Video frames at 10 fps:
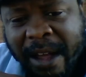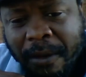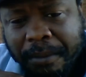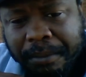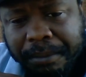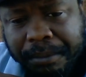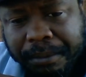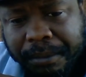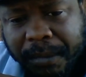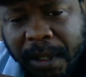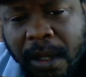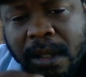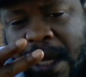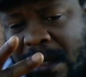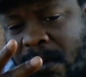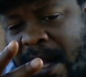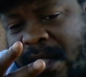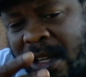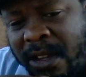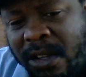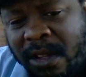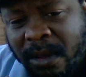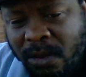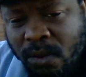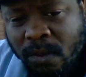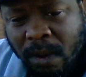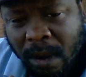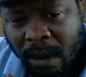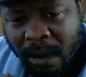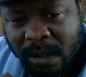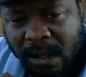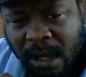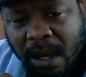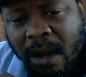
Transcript: out. That's why I tell you the two laws